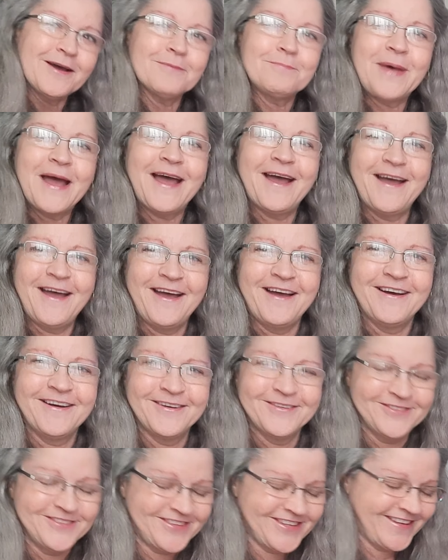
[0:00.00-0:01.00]

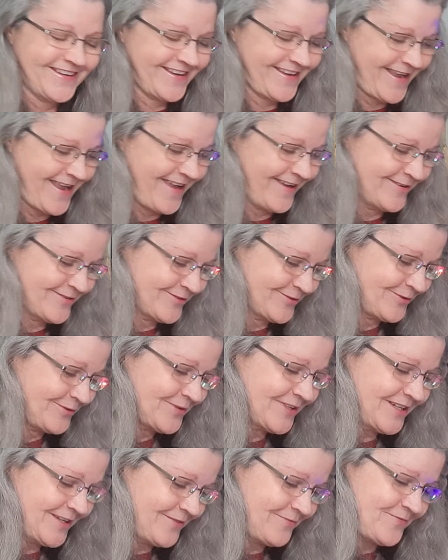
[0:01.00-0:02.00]
about the candle
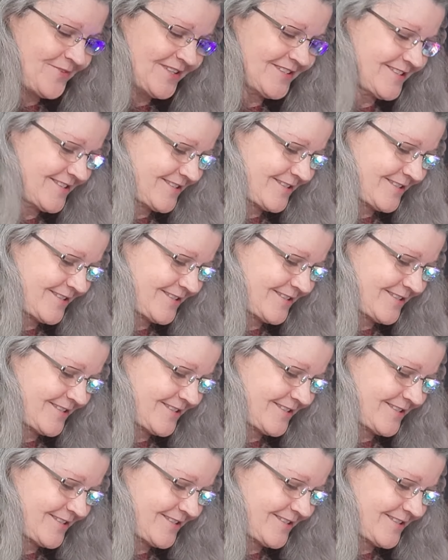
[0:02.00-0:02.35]
and if it's